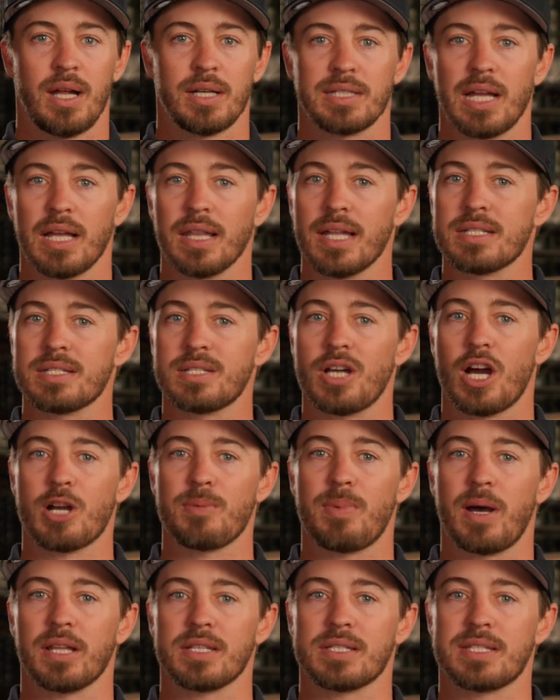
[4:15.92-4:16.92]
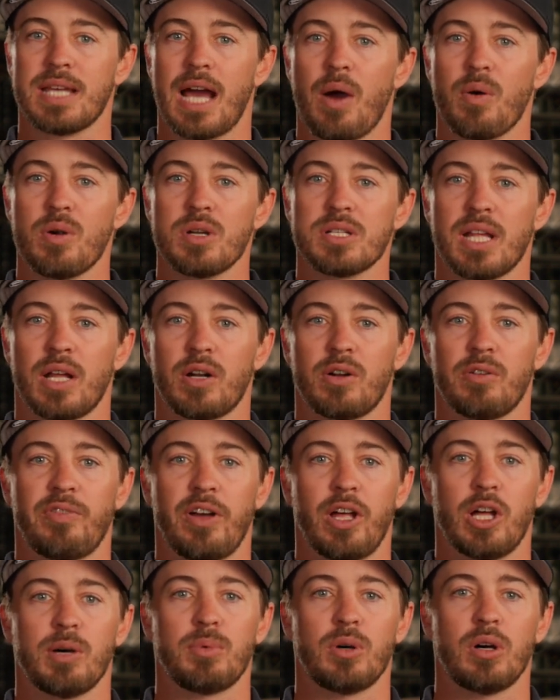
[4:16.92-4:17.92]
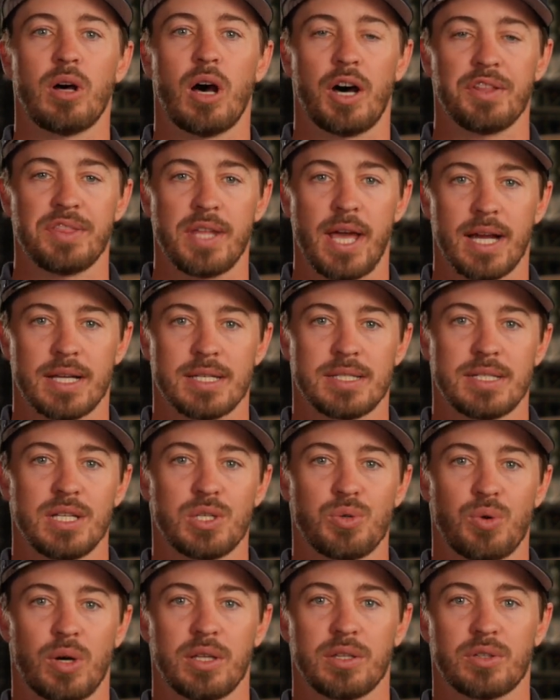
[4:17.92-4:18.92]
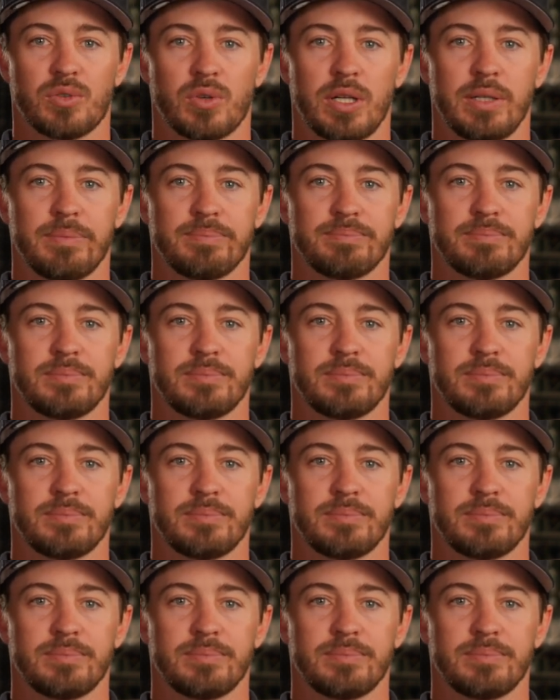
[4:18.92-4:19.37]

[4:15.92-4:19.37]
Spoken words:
Now let's talk about the towers that are available on the XT23.